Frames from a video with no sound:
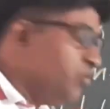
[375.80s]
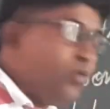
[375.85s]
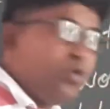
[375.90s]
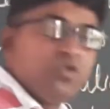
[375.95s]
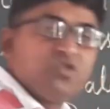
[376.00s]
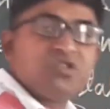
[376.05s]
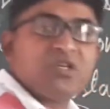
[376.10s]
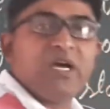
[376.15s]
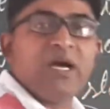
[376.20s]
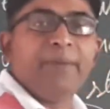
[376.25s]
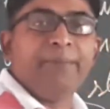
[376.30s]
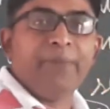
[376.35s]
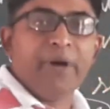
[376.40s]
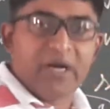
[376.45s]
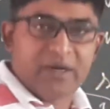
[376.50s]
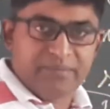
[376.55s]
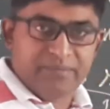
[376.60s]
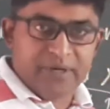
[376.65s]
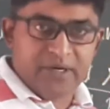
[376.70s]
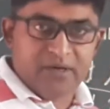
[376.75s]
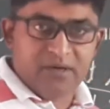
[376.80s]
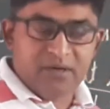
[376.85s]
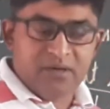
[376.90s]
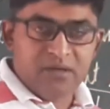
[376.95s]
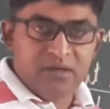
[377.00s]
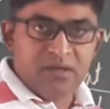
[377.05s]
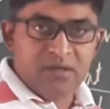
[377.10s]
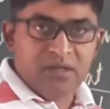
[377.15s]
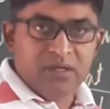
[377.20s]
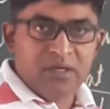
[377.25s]
was a
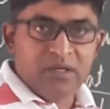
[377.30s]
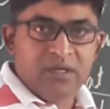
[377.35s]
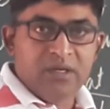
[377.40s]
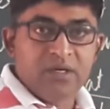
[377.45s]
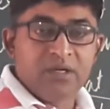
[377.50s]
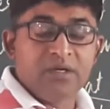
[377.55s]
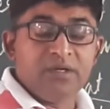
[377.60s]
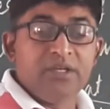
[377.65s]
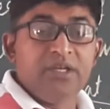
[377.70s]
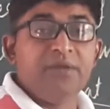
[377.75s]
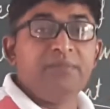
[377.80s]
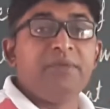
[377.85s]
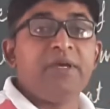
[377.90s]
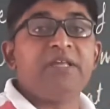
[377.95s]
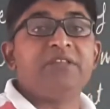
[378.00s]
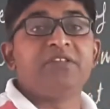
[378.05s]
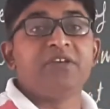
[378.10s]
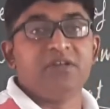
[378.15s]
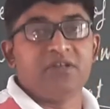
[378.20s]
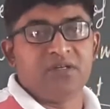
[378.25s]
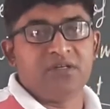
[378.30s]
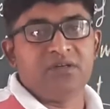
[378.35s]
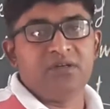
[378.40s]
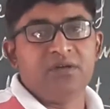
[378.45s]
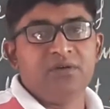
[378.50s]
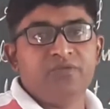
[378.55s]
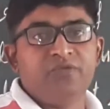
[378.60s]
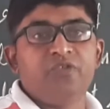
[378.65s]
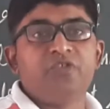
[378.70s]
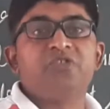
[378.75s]
barber. He may
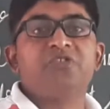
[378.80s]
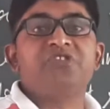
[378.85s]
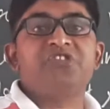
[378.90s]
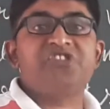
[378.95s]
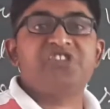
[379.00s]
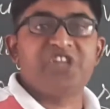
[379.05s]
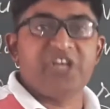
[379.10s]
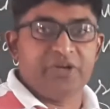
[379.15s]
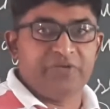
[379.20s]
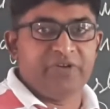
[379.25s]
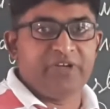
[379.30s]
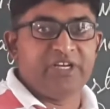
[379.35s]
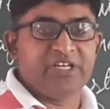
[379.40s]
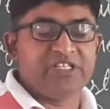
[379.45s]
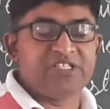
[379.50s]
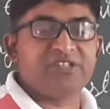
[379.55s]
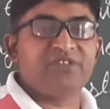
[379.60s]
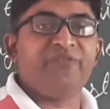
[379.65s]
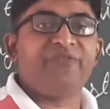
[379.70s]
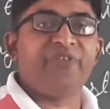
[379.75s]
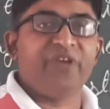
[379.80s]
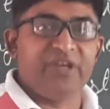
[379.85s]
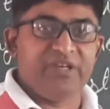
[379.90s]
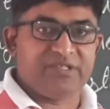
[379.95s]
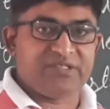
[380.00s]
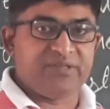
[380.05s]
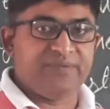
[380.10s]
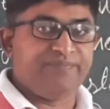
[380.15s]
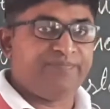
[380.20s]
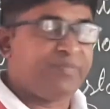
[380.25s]
there for shaving his
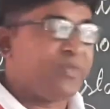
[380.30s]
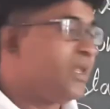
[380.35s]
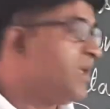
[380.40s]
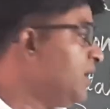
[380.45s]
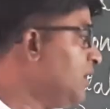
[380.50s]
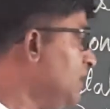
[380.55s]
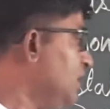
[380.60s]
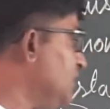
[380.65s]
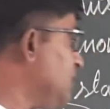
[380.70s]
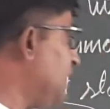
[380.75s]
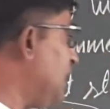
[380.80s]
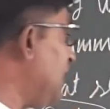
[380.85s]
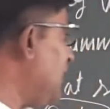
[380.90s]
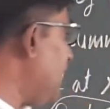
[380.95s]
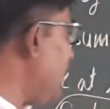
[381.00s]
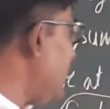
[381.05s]
face. The